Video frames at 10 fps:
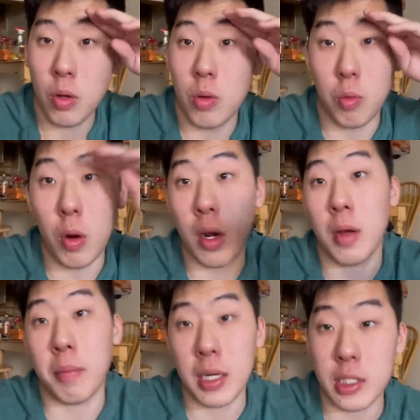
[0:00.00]
What
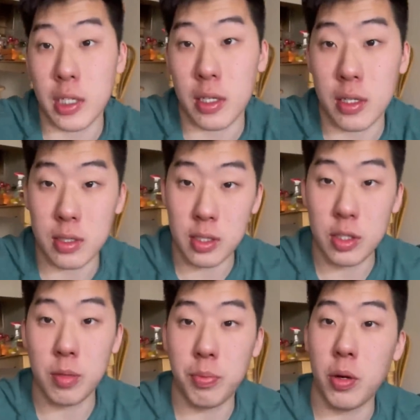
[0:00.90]
up, my chickens?
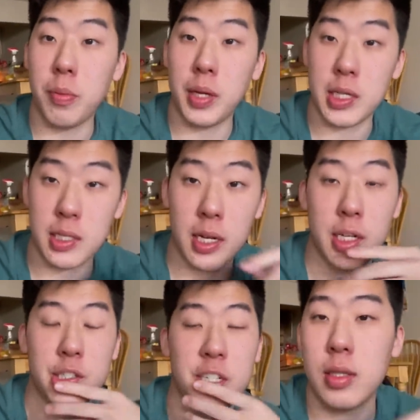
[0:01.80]
It's your boy
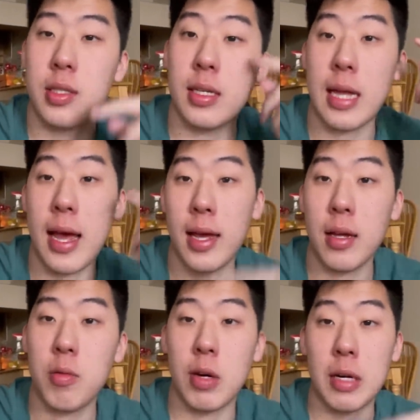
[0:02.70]
Blazin Asian.
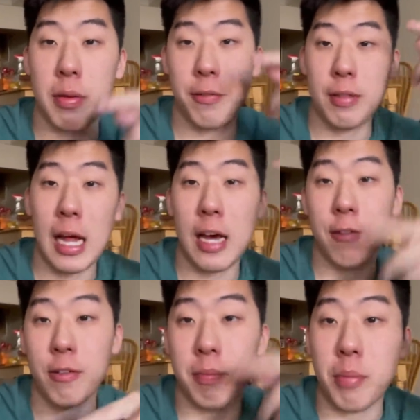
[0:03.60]
Today, we're going to be flying
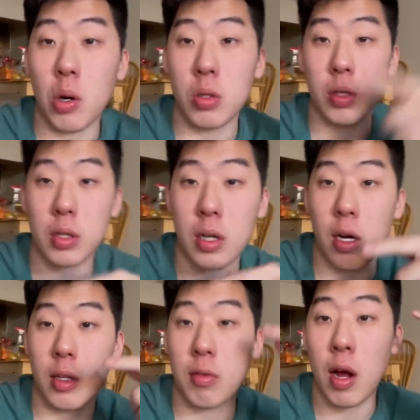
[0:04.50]
from Boulder,
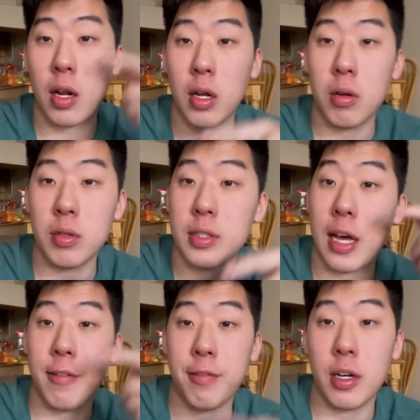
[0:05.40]
Colorado,
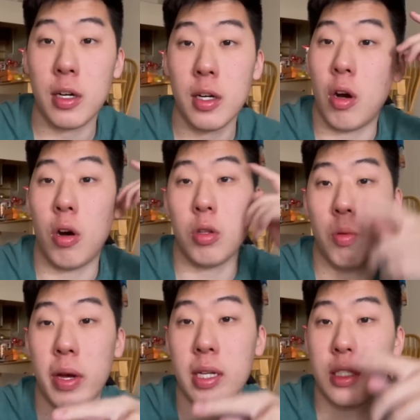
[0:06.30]
Denver, all the
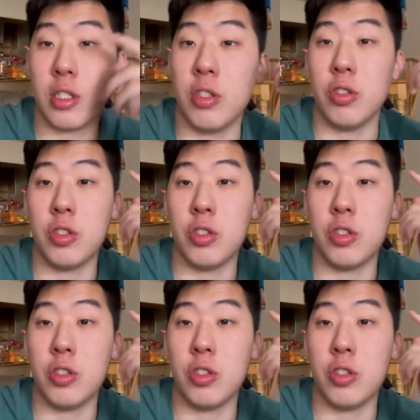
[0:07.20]
way to New